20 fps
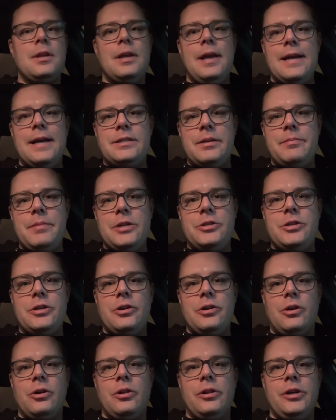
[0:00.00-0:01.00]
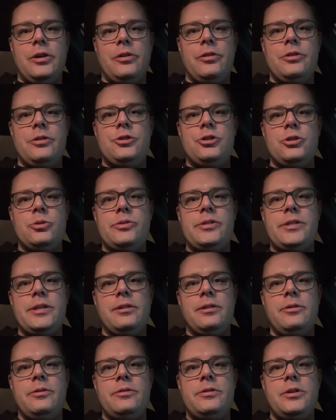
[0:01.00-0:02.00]
As I mentioned earlier, the Juicy
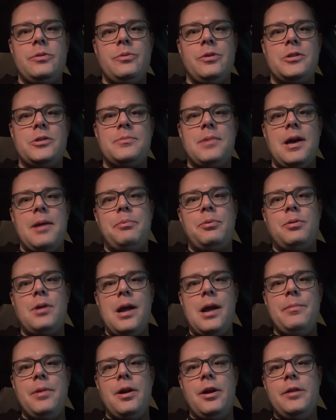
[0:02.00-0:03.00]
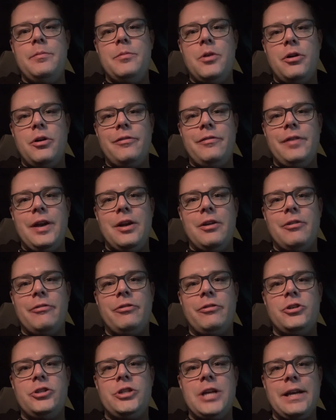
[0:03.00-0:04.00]
Lucy was my primary motivator
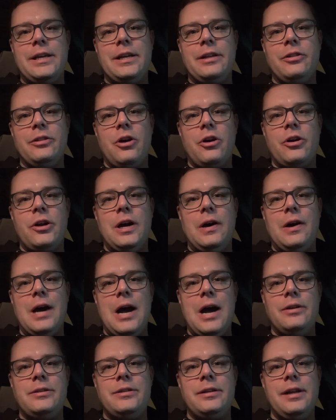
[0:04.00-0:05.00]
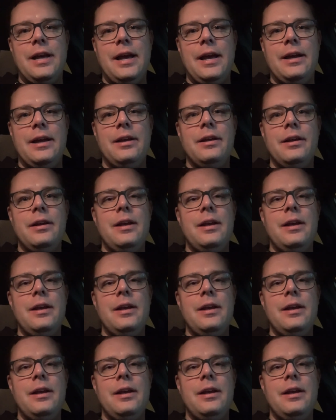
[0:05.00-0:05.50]
for checking Lardo out today.